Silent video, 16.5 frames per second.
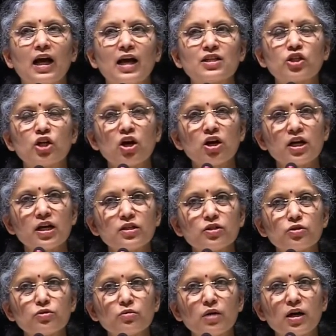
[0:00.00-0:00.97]
as long
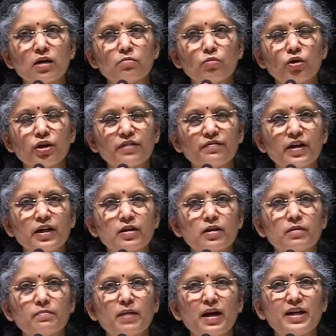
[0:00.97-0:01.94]
as you are
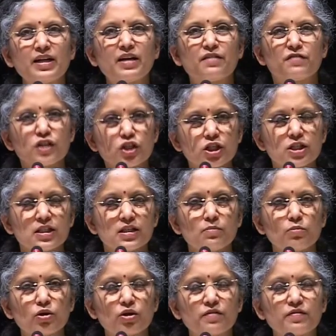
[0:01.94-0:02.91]
motivated by
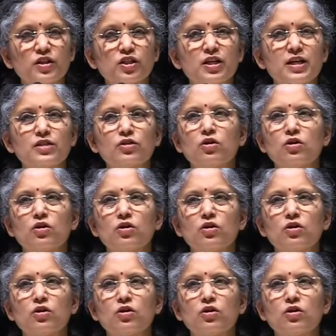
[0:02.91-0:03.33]
deficiency motivation,